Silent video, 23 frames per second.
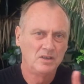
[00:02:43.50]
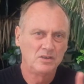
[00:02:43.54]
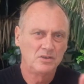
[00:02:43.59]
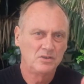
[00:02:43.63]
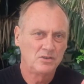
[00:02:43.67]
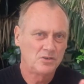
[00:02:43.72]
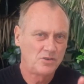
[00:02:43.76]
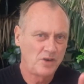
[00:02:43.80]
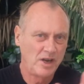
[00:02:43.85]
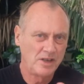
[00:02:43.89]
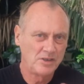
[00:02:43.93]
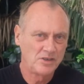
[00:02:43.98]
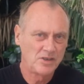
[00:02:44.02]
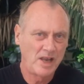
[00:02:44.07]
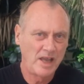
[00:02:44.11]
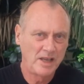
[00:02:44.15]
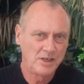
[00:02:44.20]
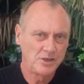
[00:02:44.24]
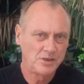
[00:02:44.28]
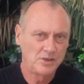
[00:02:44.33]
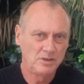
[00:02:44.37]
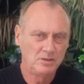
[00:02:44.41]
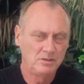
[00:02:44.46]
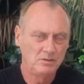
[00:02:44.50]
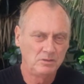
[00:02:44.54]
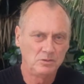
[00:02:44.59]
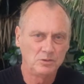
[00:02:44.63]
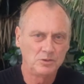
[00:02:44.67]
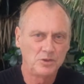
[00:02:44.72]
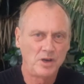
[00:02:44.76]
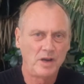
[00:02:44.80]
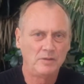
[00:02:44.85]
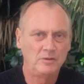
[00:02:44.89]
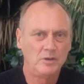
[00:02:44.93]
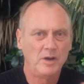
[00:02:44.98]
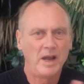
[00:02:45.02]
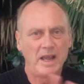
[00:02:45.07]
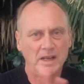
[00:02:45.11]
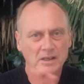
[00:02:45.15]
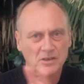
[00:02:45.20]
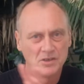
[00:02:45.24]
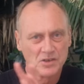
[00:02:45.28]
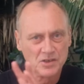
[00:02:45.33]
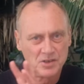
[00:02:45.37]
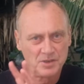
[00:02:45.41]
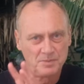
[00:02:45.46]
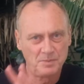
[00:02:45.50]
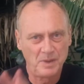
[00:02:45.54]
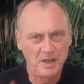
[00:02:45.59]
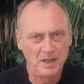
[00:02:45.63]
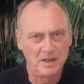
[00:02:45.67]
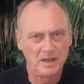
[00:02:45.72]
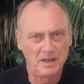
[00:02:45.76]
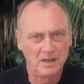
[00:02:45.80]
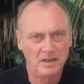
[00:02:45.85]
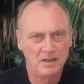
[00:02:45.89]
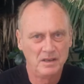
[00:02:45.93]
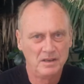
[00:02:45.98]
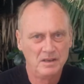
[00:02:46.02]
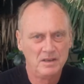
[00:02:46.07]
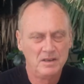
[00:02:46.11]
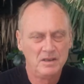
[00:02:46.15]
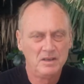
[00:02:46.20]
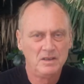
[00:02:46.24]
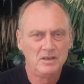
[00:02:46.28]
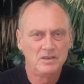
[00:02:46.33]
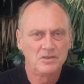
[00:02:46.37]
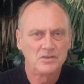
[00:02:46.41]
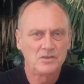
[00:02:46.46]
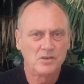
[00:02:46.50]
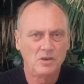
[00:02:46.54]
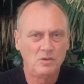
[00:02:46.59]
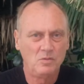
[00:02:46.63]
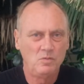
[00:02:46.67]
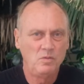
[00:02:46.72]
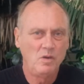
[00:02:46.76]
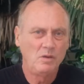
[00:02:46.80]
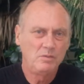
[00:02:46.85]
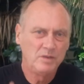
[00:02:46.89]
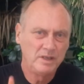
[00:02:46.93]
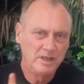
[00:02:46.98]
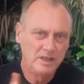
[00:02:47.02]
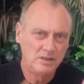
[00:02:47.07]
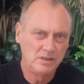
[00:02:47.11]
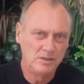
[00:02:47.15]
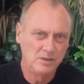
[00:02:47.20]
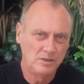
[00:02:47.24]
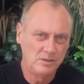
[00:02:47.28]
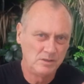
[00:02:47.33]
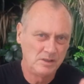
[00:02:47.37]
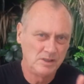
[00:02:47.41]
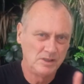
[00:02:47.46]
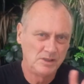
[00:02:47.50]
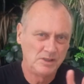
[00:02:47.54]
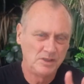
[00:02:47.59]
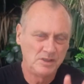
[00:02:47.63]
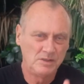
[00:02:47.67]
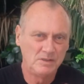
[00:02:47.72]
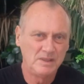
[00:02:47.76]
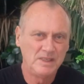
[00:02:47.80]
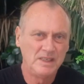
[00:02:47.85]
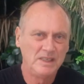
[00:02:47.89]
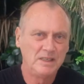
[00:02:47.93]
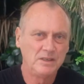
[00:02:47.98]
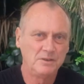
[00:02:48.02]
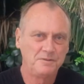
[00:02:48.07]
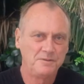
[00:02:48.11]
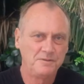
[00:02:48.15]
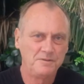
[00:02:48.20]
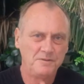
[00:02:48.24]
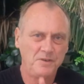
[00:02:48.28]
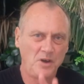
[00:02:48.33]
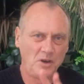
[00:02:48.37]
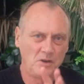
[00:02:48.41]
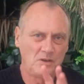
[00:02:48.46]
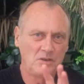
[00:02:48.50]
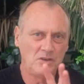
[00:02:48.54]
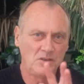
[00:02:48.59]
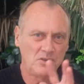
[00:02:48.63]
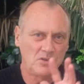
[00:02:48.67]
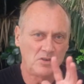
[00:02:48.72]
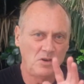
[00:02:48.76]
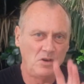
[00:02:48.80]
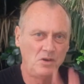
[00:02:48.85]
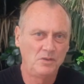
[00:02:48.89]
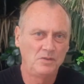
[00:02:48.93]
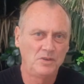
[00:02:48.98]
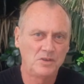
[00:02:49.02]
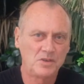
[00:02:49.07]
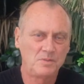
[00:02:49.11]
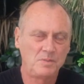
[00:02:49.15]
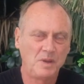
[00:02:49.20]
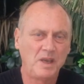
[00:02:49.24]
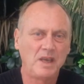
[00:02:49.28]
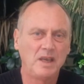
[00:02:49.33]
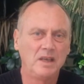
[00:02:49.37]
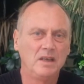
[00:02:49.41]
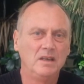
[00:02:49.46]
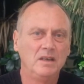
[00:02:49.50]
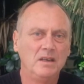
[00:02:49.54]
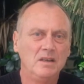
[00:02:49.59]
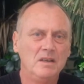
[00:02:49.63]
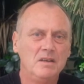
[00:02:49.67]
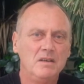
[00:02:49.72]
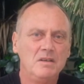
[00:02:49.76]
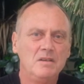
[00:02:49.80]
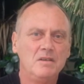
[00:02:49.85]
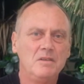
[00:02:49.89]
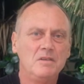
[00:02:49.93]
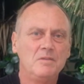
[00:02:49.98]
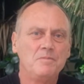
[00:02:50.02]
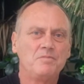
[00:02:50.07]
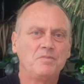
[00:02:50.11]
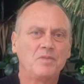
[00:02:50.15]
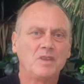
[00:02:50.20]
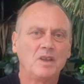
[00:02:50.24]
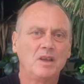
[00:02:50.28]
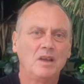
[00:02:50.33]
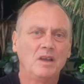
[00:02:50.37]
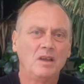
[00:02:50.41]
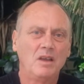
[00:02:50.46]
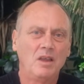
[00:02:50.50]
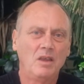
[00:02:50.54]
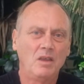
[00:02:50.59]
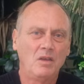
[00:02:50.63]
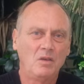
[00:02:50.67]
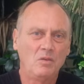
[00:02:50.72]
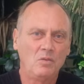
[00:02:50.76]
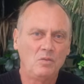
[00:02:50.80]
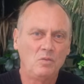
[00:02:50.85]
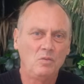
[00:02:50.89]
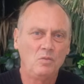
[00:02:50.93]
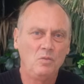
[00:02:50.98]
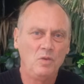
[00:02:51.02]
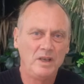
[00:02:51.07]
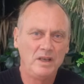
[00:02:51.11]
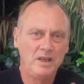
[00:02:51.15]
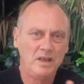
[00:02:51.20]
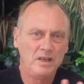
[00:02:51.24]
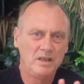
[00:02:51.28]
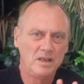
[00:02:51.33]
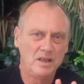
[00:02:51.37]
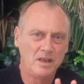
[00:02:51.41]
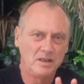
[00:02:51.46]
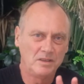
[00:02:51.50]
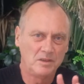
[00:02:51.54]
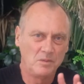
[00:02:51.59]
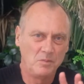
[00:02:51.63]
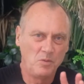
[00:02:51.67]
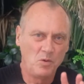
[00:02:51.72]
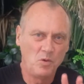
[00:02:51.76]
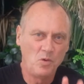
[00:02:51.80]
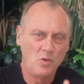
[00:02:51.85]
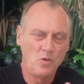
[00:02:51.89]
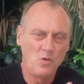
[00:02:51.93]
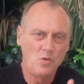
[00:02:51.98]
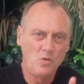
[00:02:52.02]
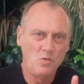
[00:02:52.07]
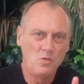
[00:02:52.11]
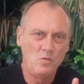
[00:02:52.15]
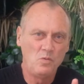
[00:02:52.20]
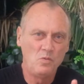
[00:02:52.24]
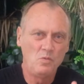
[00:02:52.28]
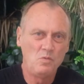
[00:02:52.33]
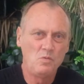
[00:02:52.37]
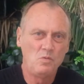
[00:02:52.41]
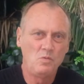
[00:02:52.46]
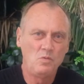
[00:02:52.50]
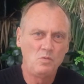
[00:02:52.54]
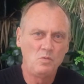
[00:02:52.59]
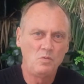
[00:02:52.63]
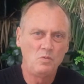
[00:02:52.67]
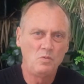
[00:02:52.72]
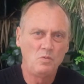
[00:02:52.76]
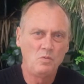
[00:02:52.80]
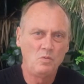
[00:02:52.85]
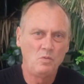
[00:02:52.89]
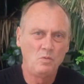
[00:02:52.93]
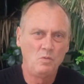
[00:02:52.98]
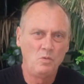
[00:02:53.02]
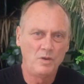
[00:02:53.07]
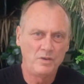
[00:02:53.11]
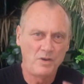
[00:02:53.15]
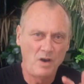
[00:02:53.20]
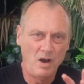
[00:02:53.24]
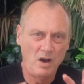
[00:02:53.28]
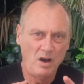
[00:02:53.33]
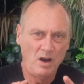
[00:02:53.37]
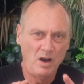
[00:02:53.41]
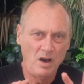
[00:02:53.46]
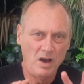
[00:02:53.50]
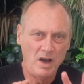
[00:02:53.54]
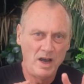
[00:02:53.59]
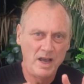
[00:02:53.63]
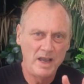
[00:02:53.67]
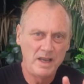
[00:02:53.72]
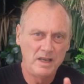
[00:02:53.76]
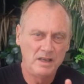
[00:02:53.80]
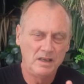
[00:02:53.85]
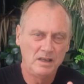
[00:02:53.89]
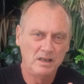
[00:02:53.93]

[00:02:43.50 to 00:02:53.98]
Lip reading: translation or travel and spin. So what we need to do is we need to focus on the speed. We need to hit the ball with high